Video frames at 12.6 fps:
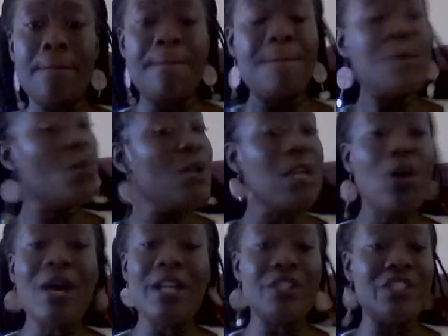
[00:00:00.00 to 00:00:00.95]
But we
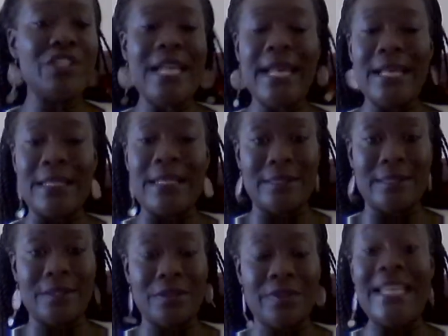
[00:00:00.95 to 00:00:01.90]
don't understand
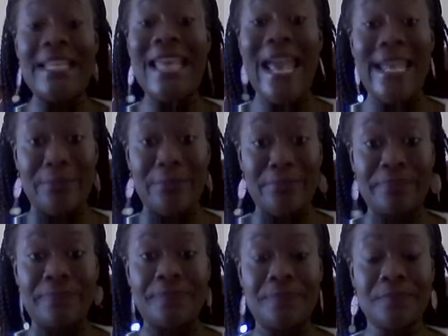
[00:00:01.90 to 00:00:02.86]
the game.
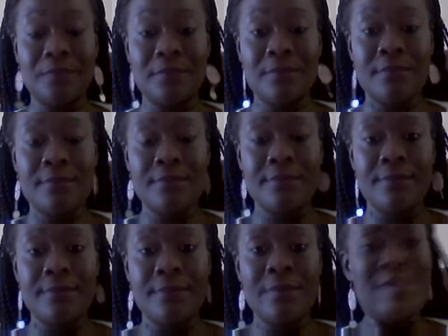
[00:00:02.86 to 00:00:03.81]

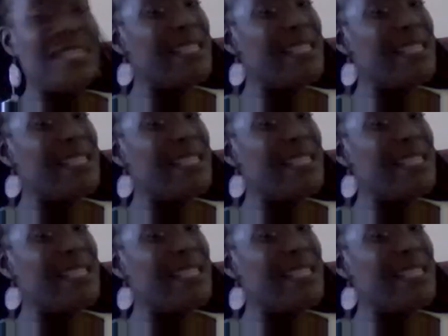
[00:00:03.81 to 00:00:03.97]
This